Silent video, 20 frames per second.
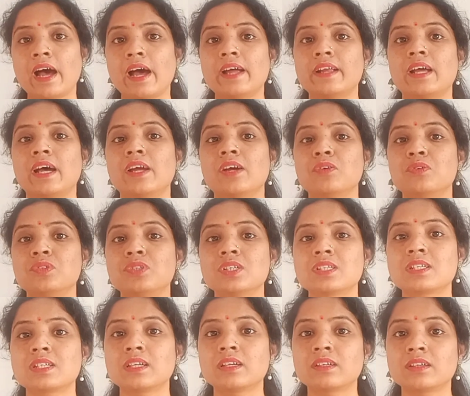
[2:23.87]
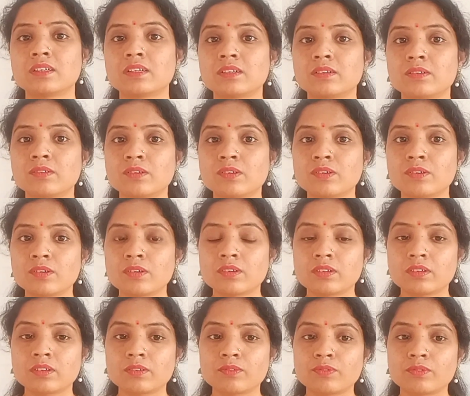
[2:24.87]
and I have just
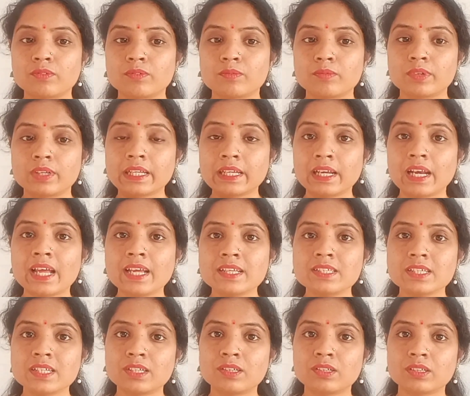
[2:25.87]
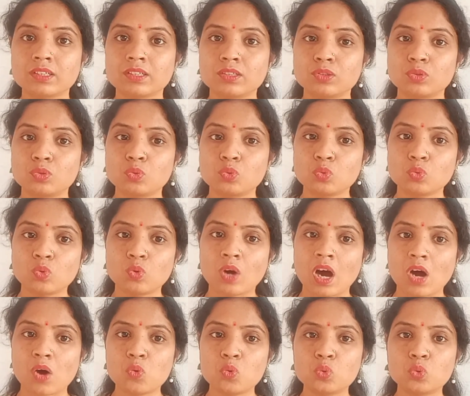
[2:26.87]
realize it to
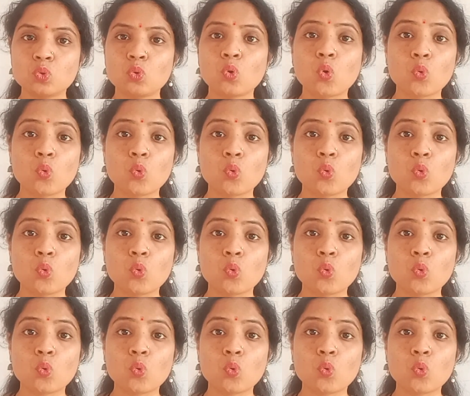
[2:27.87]
how to